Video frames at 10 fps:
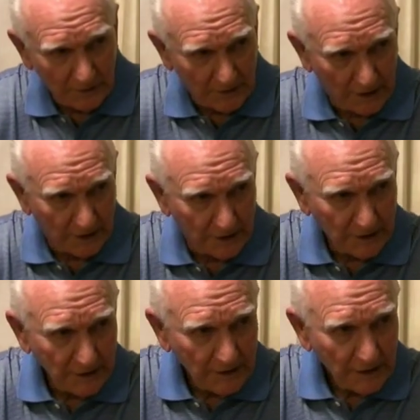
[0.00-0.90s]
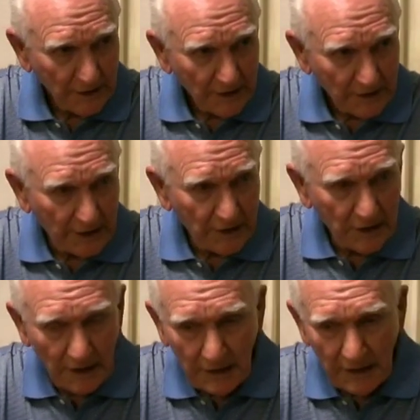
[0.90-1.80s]
fired, they
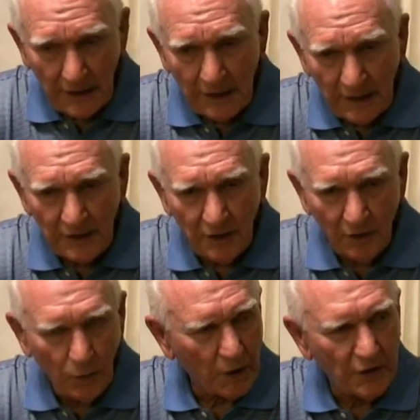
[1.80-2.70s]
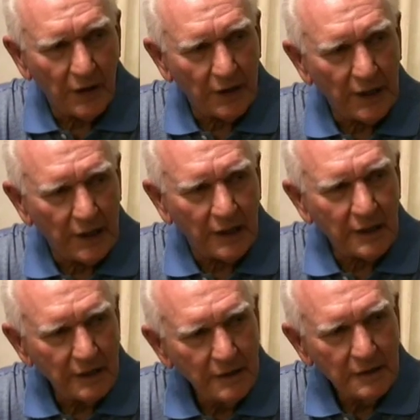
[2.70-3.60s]
they need to know where they're hitting,
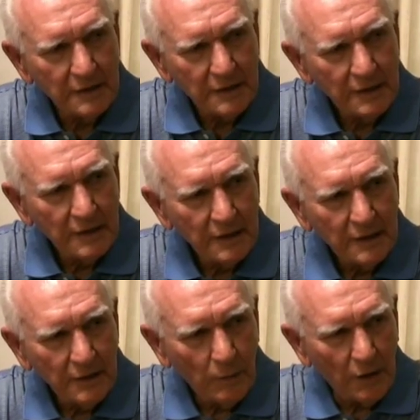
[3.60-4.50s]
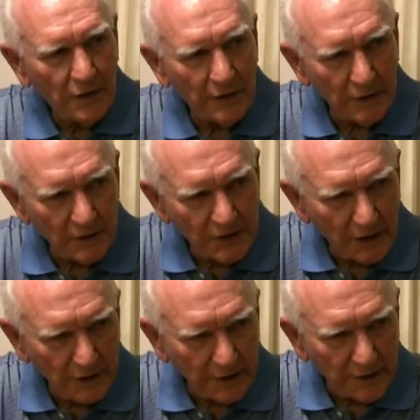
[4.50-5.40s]
mm-hmm. whether they're on
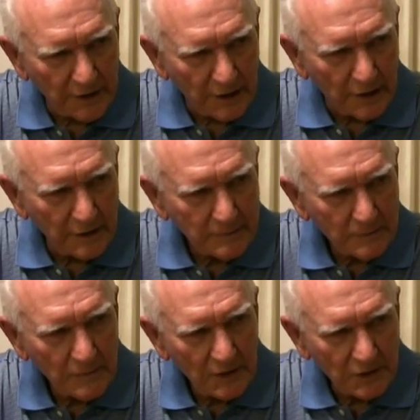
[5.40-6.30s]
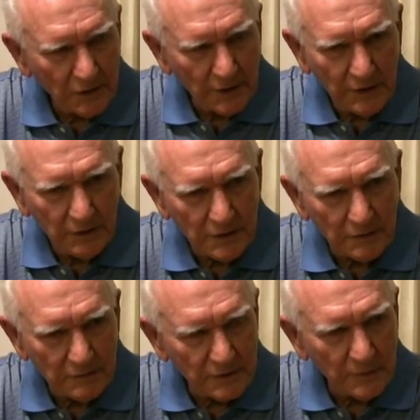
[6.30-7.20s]
target or not. Mm-hmm. So they use
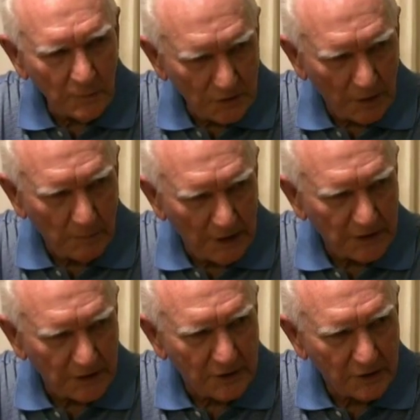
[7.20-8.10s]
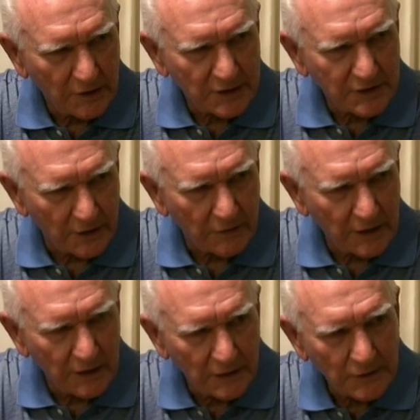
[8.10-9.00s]
some method to trace their
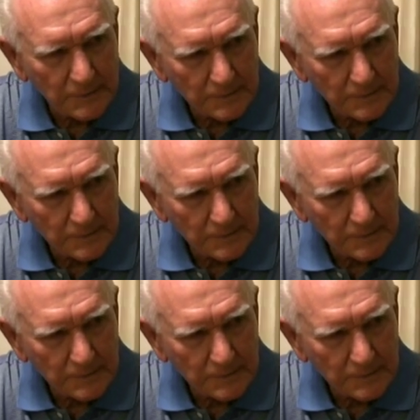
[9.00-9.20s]
rounds.